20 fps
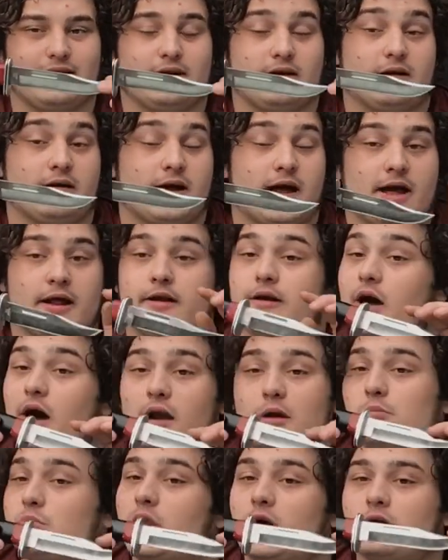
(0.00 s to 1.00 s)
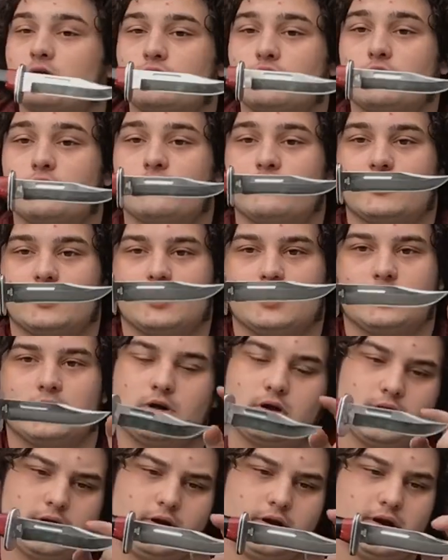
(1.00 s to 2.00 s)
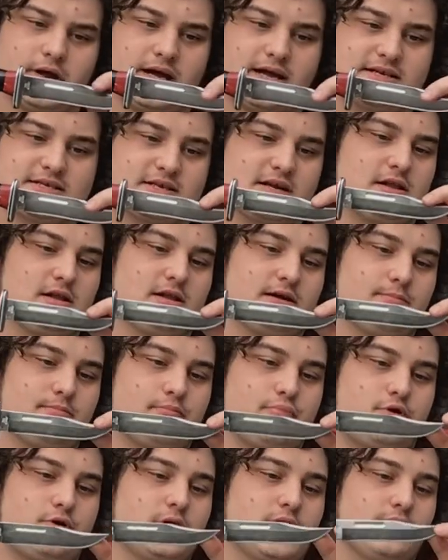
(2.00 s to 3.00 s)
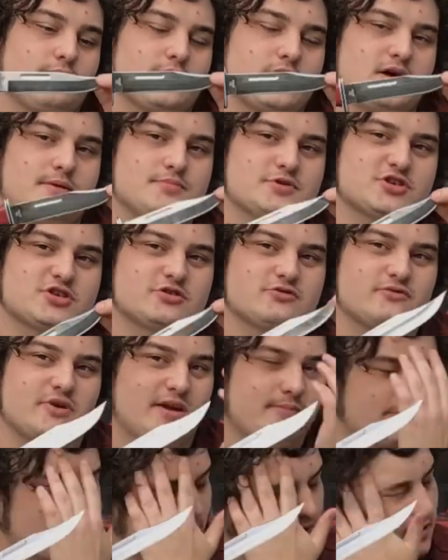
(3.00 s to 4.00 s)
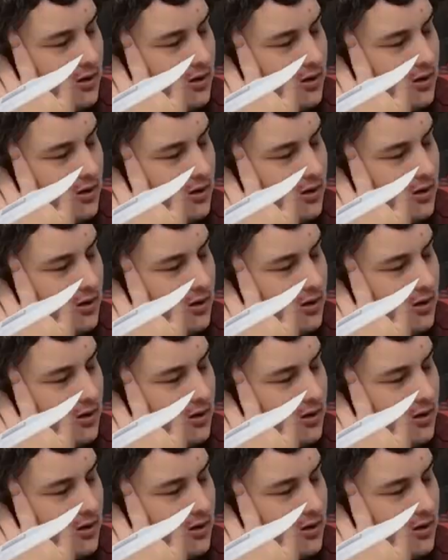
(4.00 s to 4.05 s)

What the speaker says: again, not a blood groove, nice clip point with an up sweep.